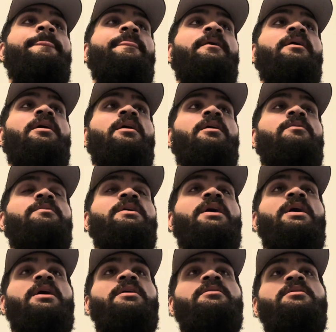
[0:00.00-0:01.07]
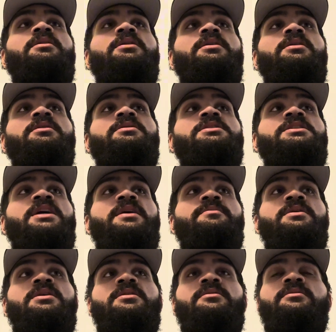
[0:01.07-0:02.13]
And we got
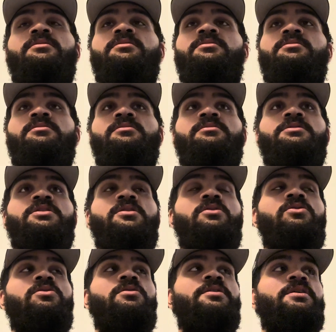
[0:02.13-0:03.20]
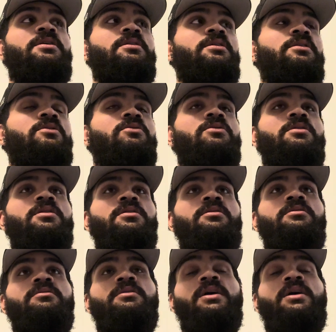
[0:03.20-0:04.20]
JB Jacorian at corner.